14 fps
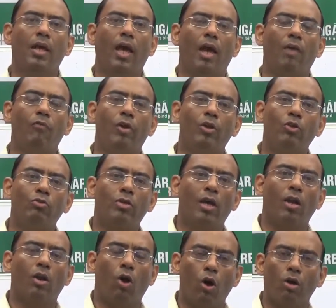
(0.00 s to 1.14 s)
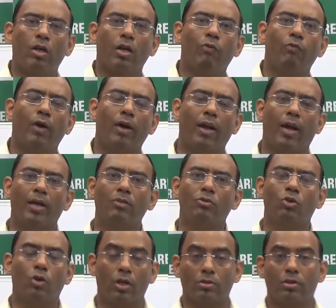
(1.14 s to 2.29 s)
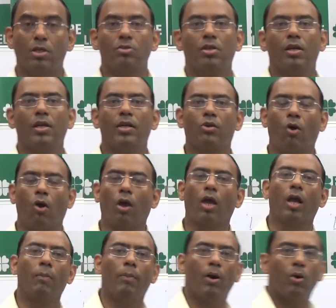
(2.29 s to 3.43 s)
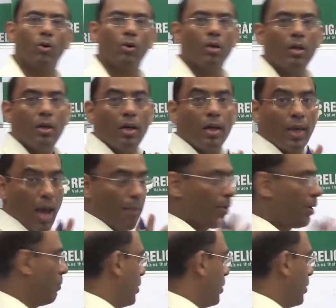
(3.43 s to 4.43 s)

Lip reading: And when you say long-term finance, you're essentially talking about capital